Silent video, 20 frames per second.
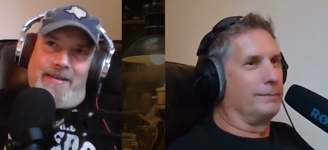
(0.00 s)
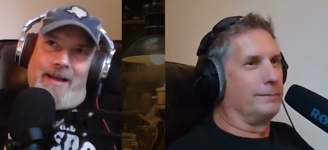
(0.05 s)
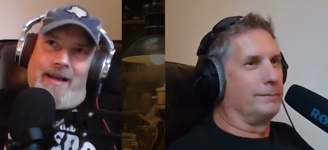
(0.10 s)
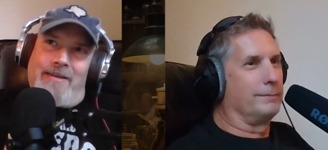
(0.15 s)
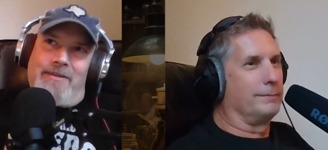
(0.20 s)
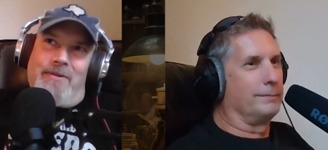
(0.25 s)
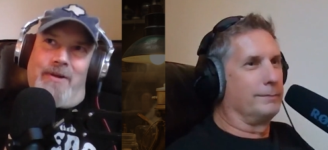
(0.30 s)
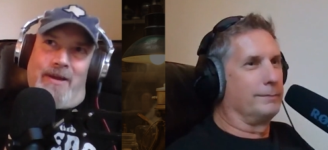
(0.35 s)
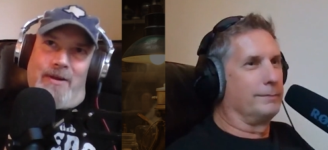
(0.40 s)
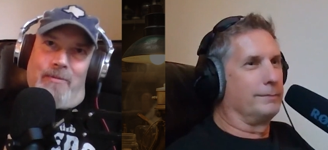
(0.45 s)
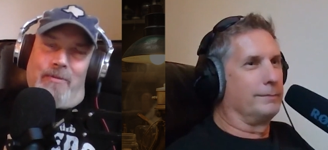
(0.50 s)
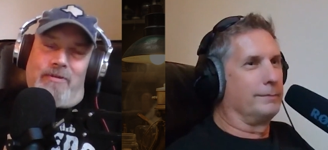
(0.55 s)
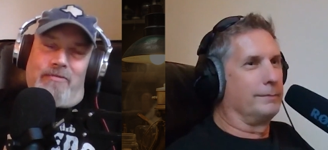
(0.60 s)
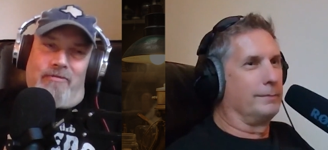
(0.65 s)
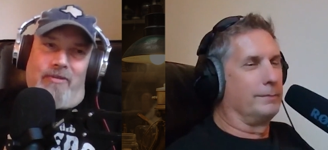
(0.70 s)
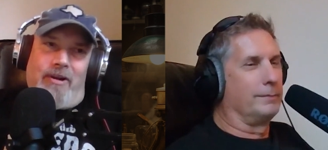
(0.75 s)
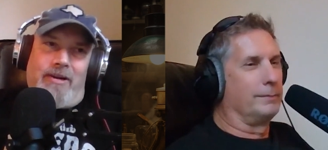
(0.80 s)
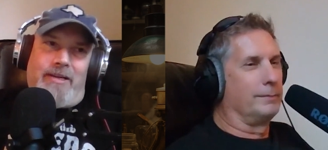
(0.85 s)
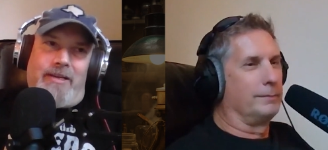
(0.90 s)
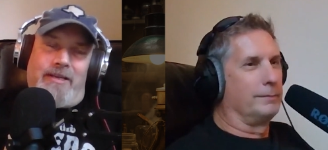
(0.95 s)
Speaker 1: and I do kind of
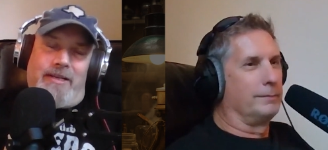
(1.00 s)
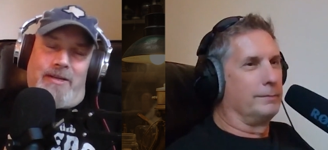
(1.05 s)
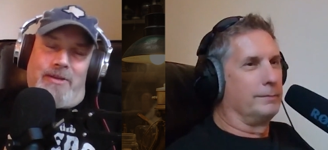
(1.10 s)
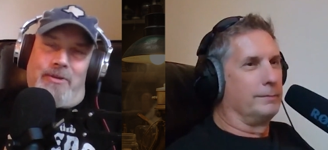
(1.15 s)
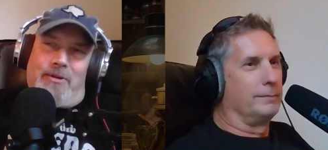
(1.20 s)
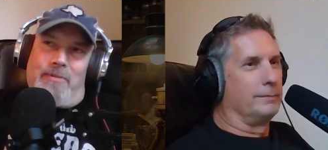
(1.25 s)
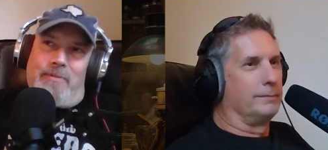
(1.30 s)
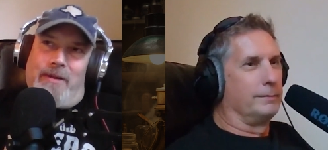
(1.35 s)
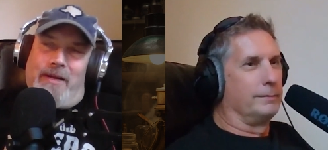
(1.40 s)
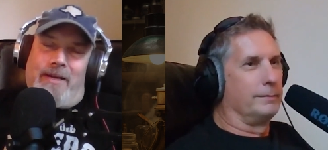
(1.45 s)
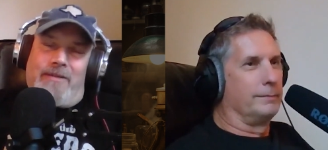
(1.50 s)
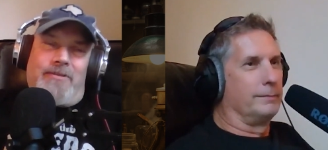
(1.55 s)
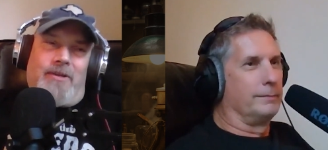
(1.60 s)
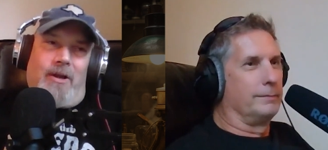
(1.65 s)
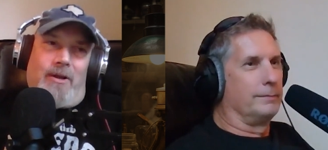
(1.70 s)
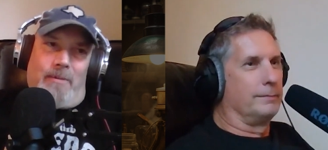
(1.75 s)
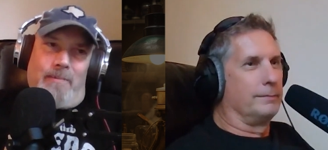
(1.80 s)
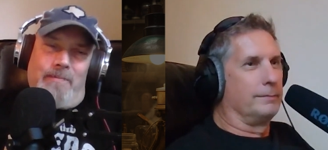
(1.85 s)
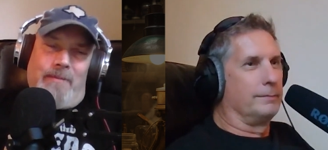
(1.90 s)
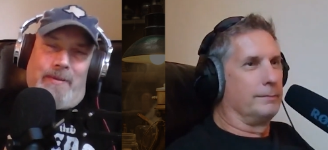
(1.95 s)
want to front end it a little bit.
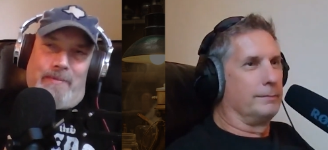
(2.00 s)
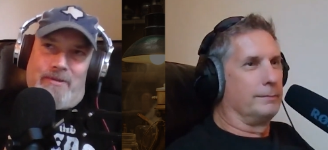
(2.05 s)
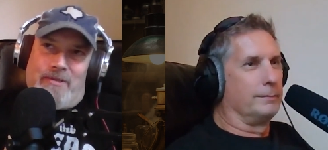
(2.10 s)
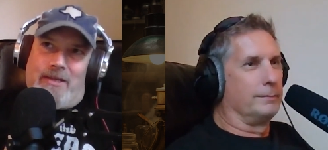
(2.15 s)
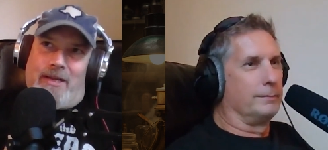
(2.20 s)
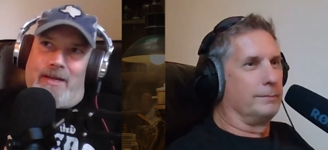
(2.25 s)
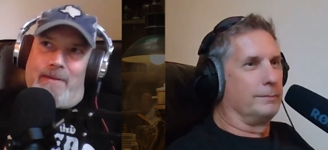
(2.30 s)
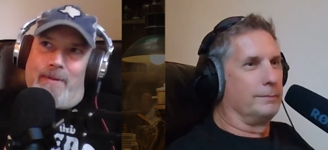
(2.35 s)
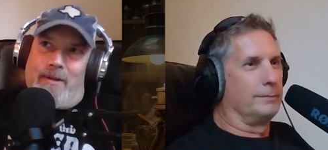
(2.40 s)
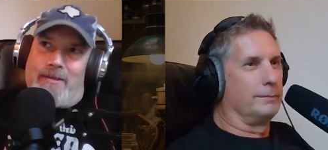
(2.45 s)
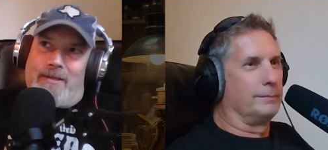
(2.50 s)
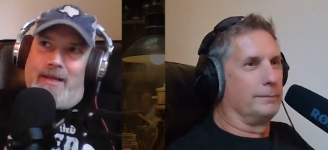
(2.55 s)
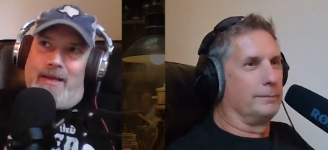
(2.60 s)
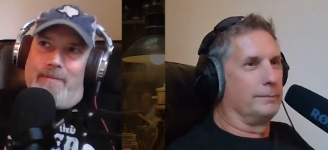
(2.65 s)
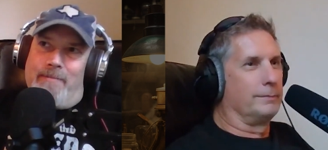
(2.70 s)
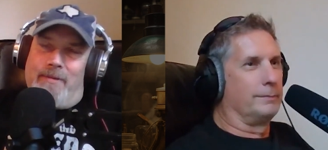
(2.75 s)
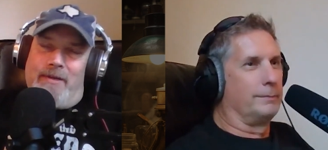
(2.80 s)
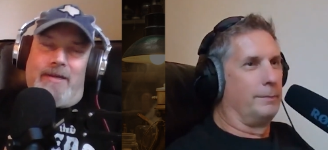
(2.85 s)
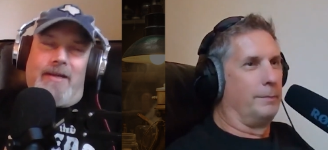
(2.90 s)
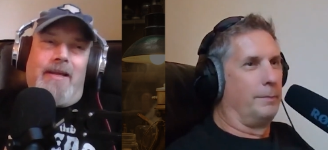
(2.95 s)
I'll talk maybe a second
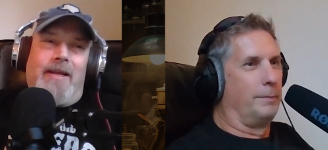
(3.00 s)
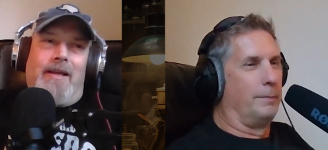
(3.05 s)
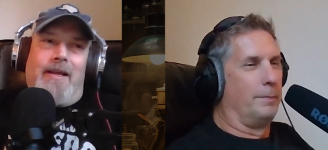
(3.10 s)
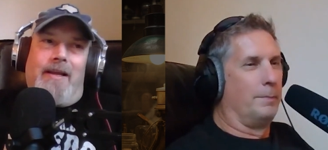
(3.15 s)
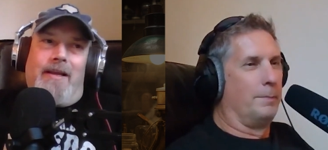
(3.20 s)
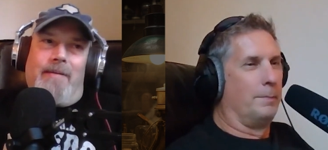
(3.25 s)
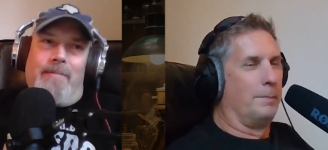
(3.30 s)
about that, but